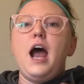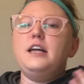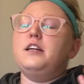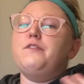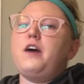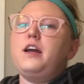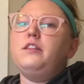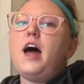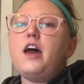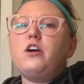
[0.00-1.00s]
identifying
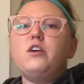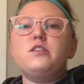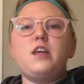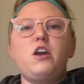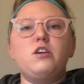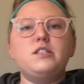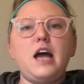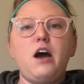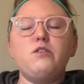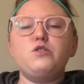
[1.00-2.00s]
letters, letter
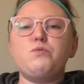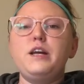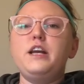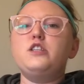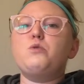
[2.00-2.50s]
sounds, reading.